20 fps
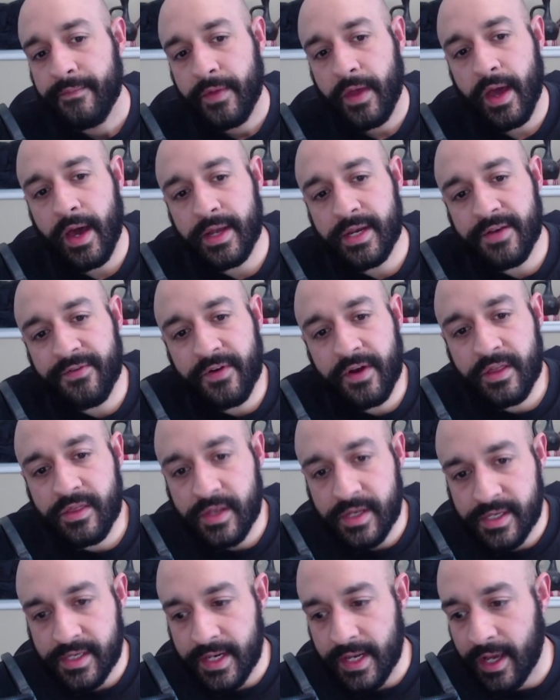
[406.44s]
A different
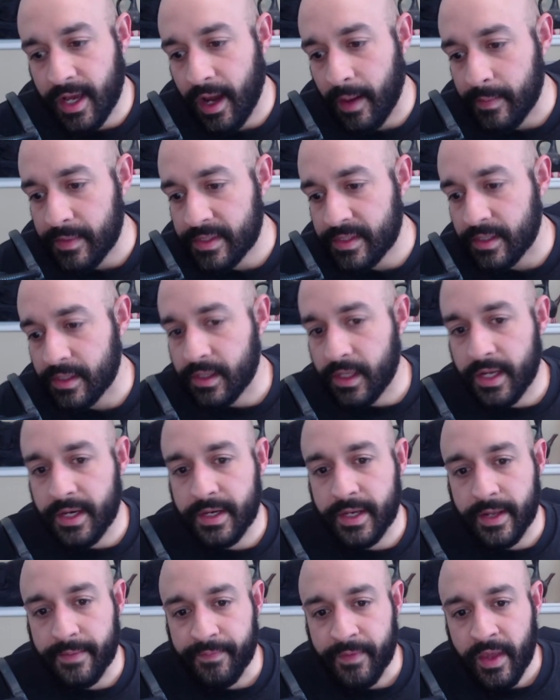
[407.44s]
ethnicity comes to
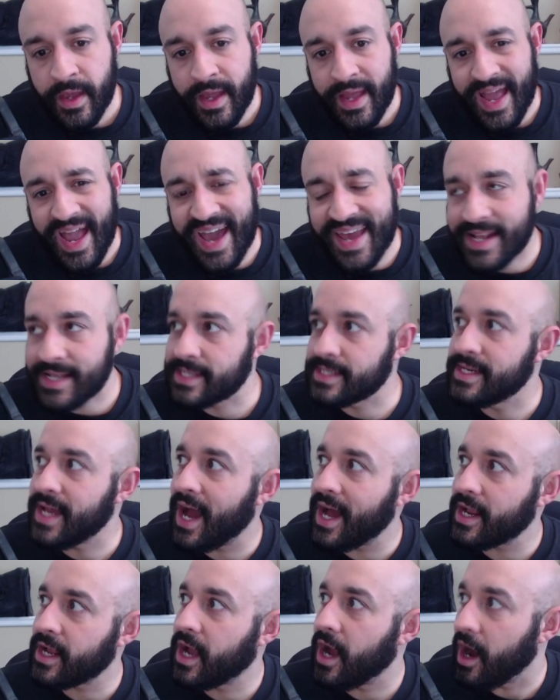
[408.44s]
London and is
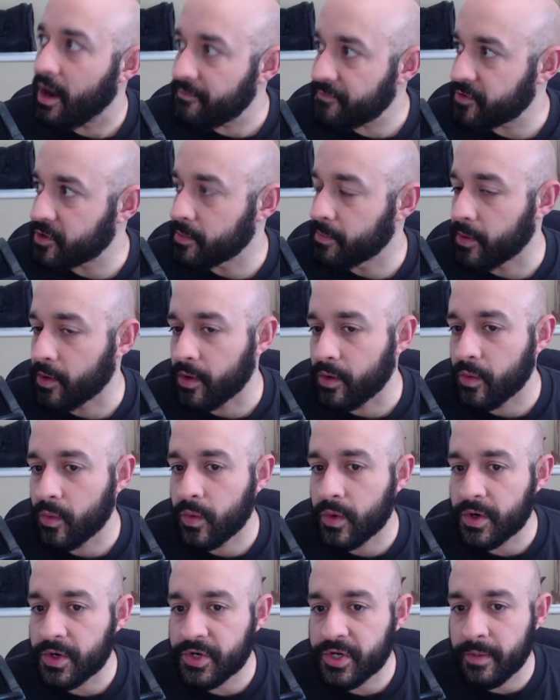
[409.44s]
not comfortable
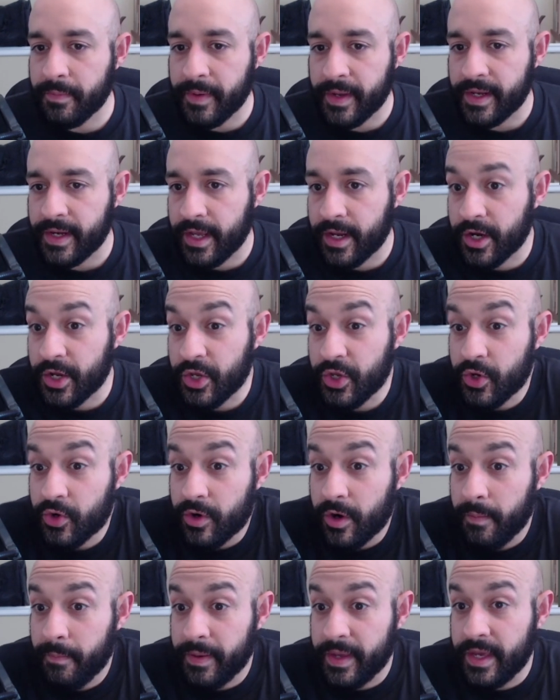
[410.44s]
worshiping in a
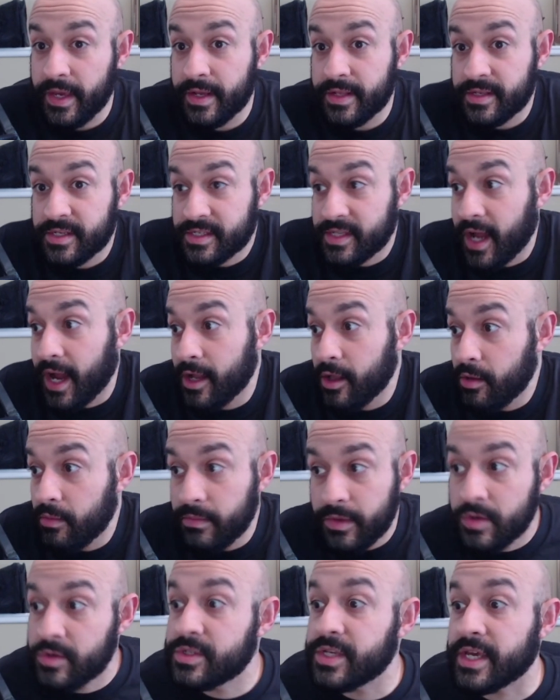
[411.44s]
European style
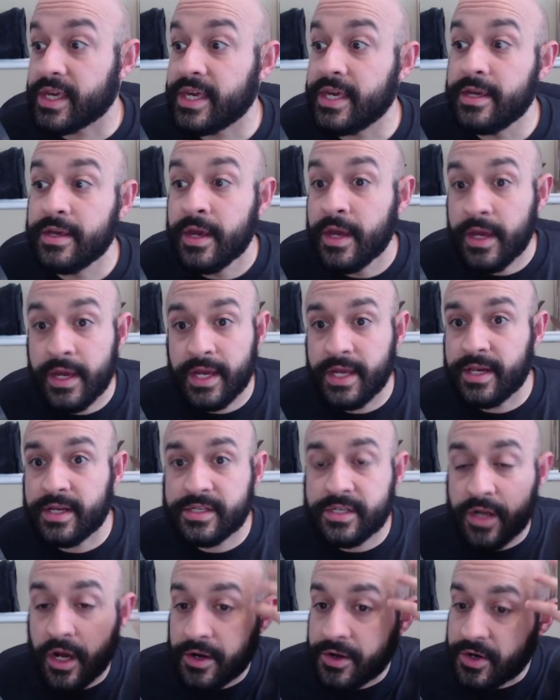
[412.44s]
music. He
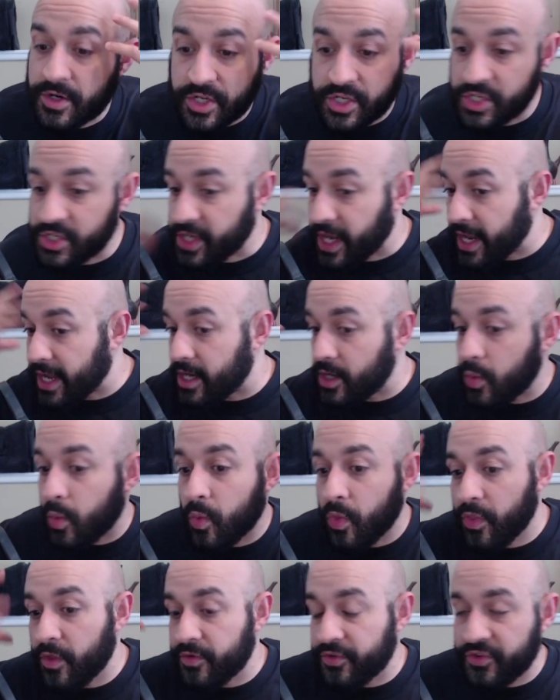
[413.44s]
doesn't understand
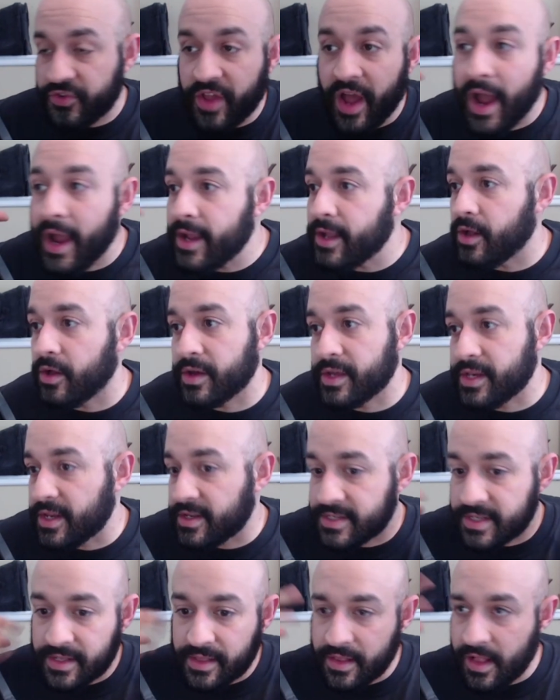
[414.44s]
the style. He
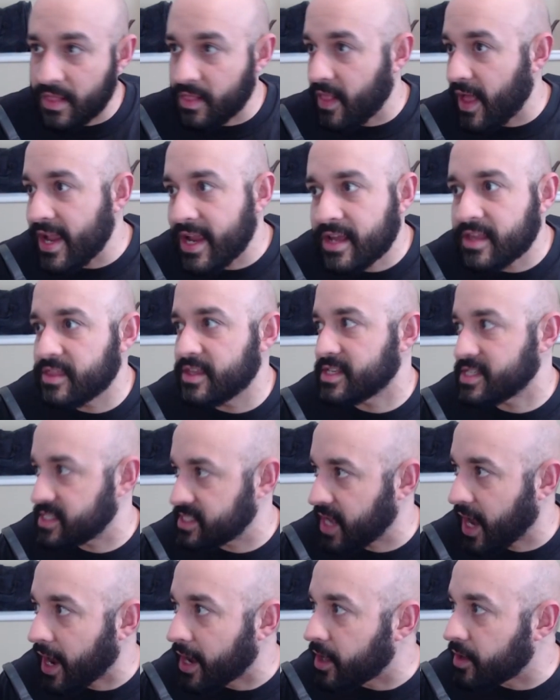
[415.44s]
doesn't like the
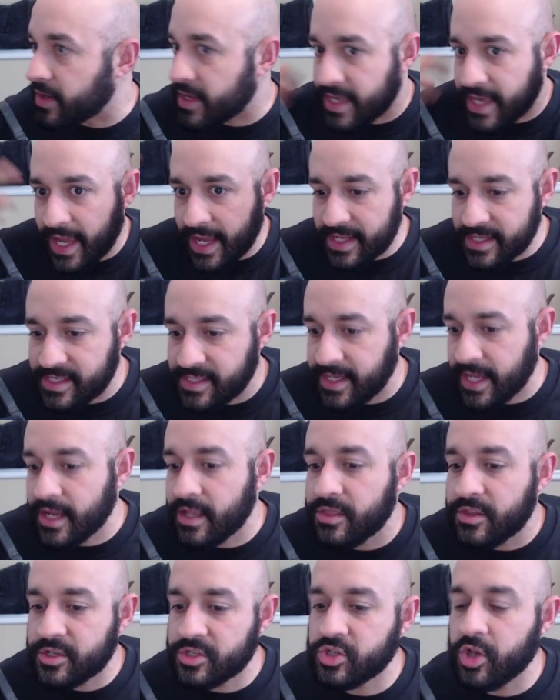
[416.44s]
style. He can't
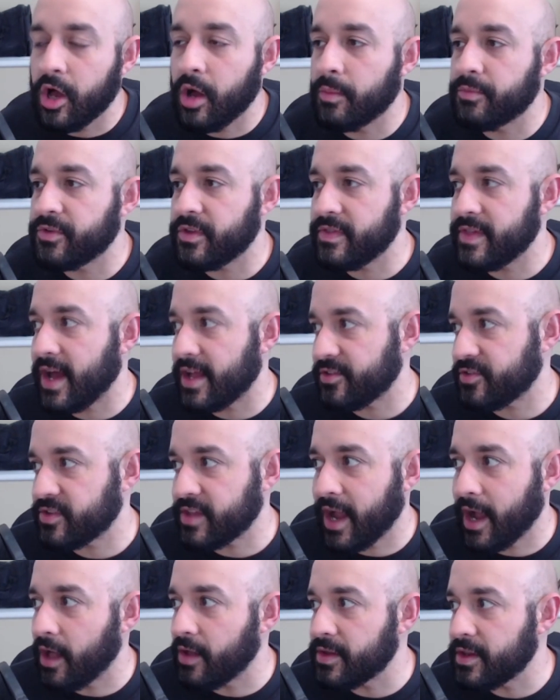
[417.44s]
sing the psalms in that
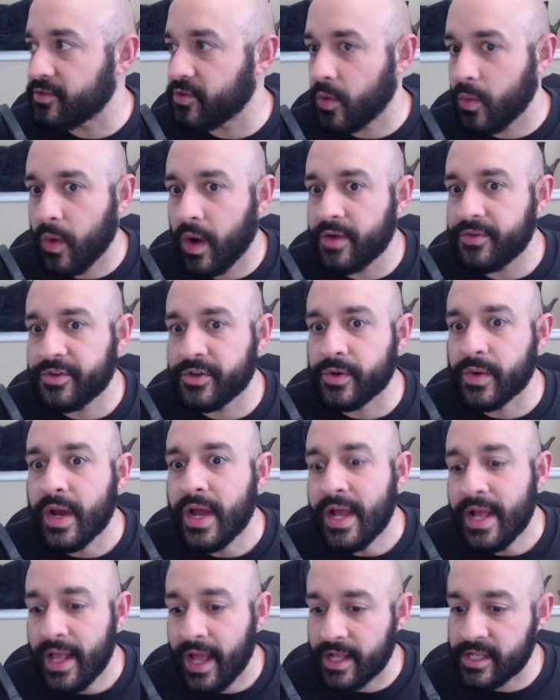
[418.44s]
style. He doesn't want to.
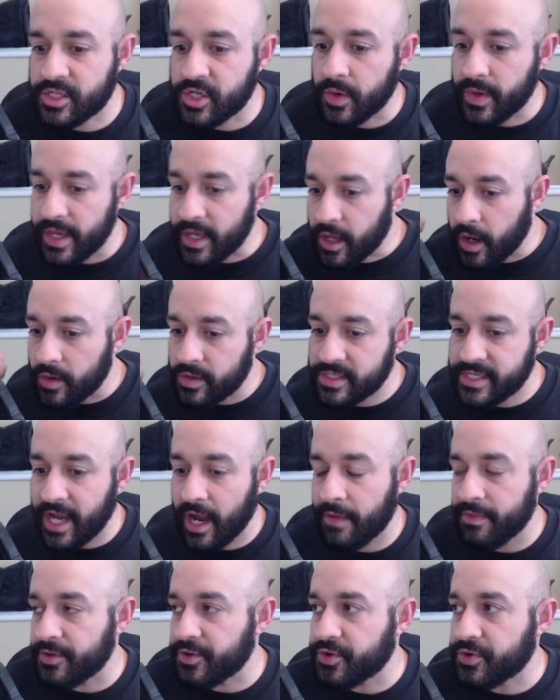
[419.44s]
And so he goes
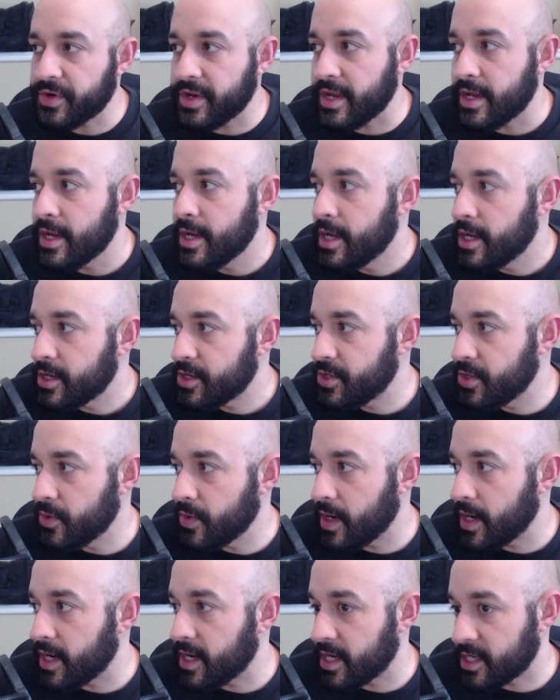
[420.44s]
down the street to
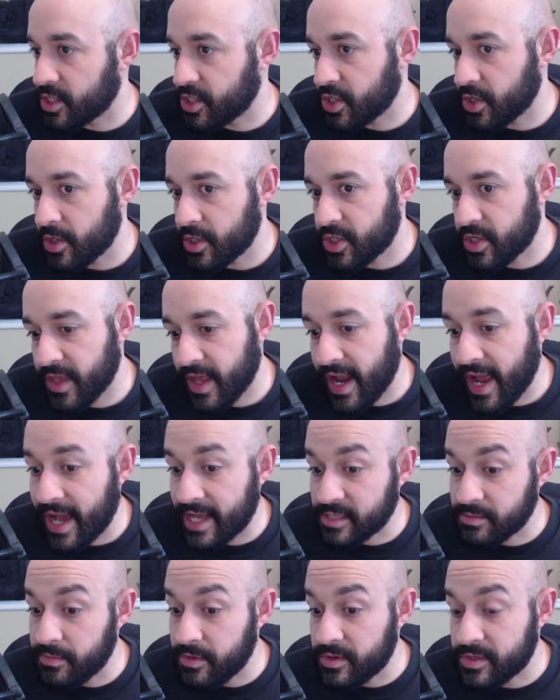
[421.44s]
a church that
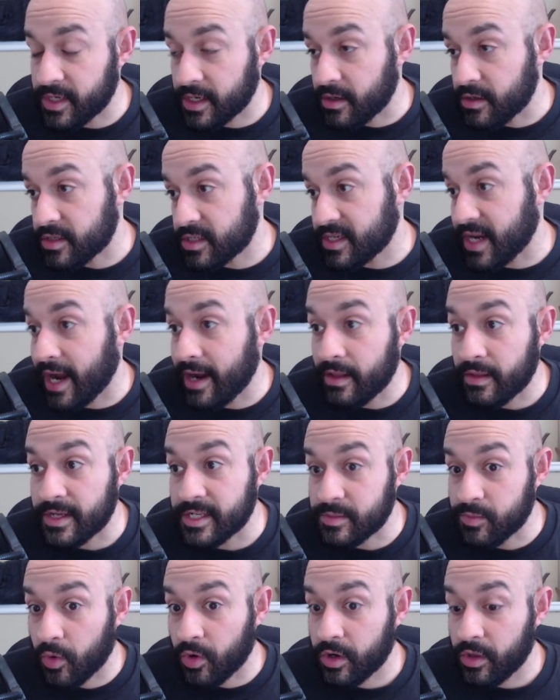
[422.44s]
has musical
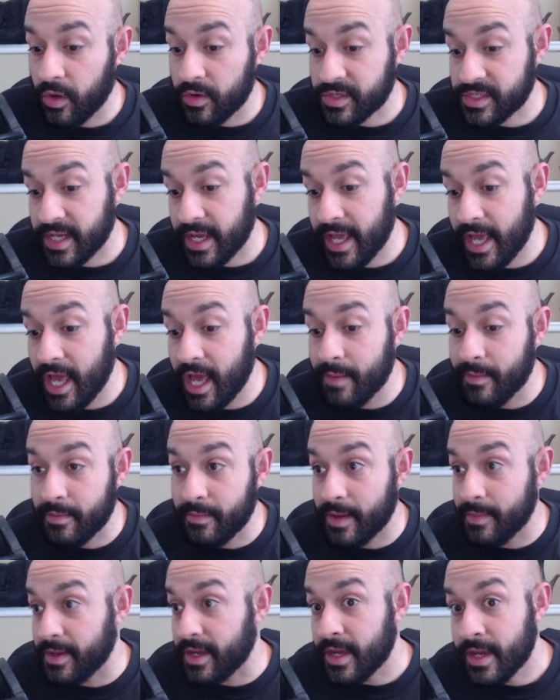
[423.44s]
stylings more close to him, and
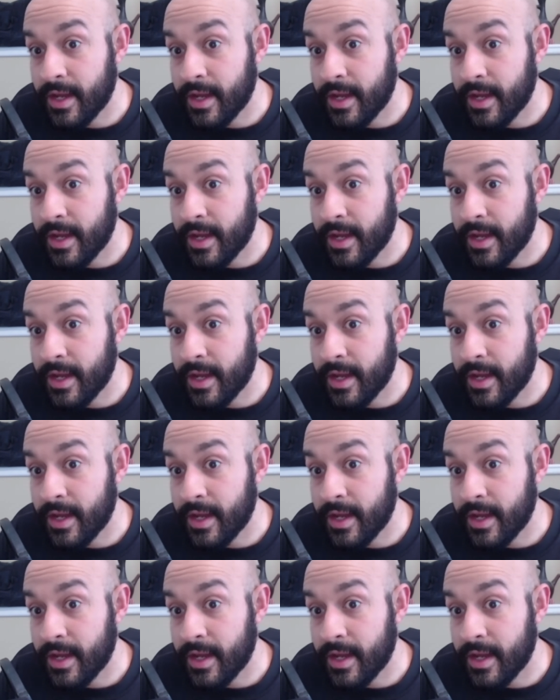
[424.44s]
maybe